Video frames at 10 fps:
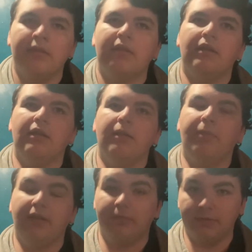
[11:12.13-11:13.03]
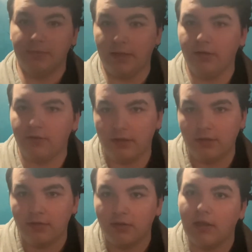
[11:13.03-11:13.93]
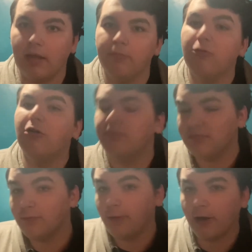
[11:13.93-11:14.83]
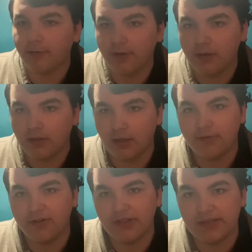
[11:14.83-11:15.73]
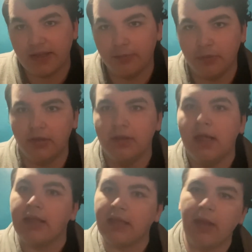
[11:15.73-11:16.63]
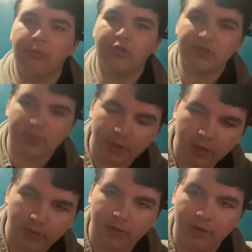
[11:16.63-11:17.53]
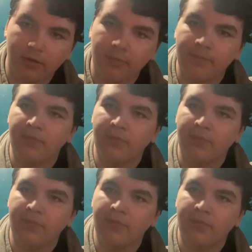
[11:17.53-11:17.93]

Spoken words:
Apparently, well, I've already said, but Gabriel's a part of her.